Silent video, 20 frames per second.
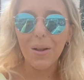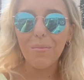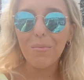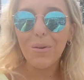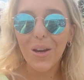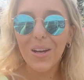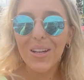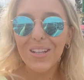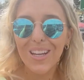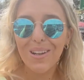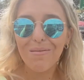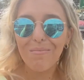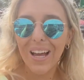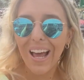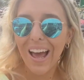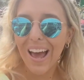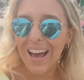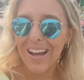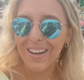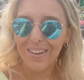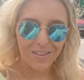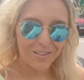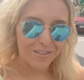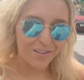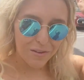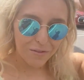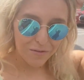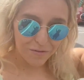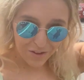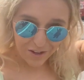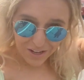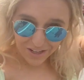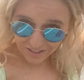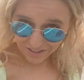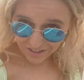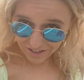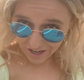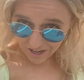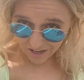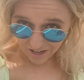and I'm going to get my hair done for the first
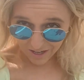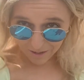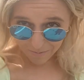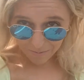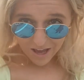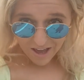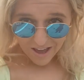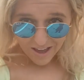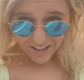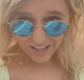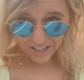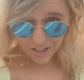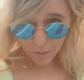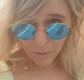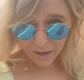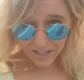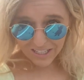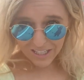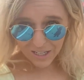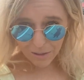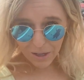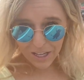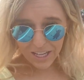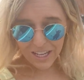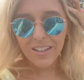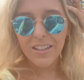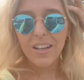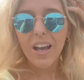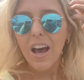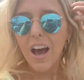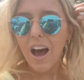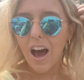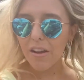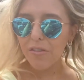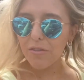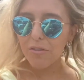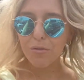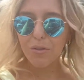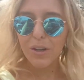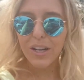time in 20 weeks.
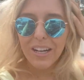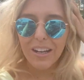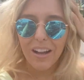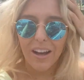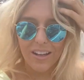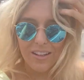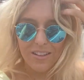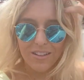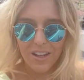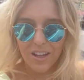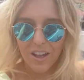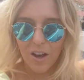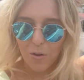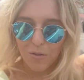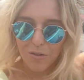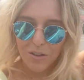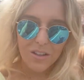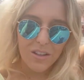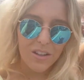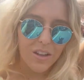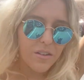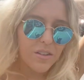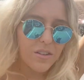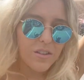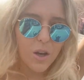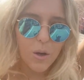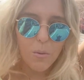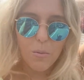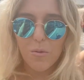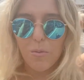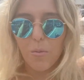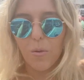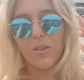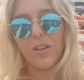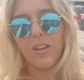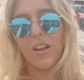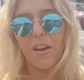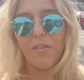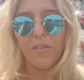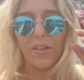I've realized that obviously there is so much more
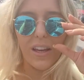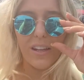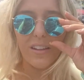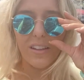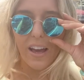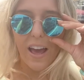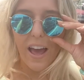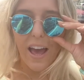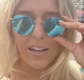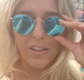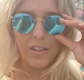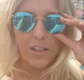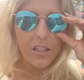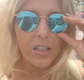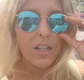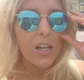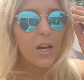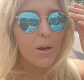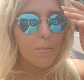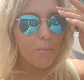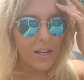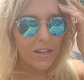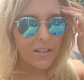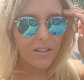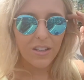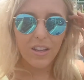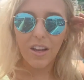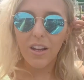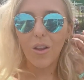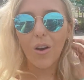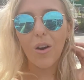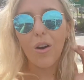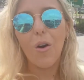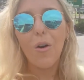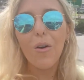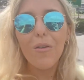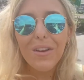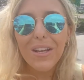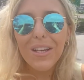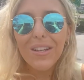to life than getting hair done, but it's still
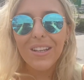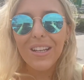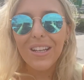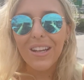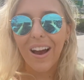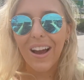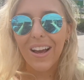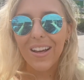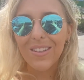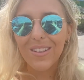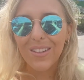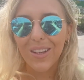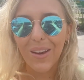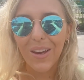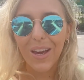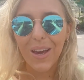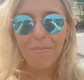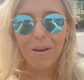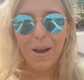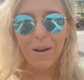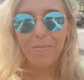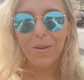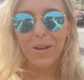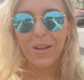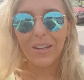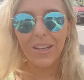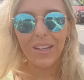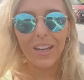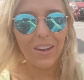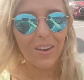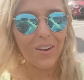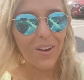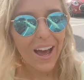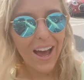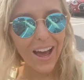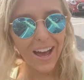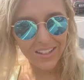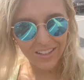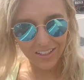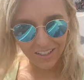obviously nice to go and get pampered and get your
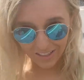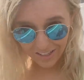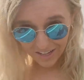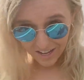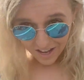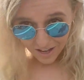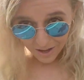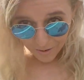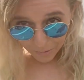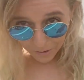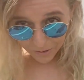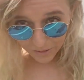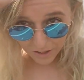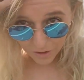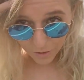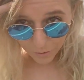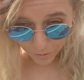hair done. But these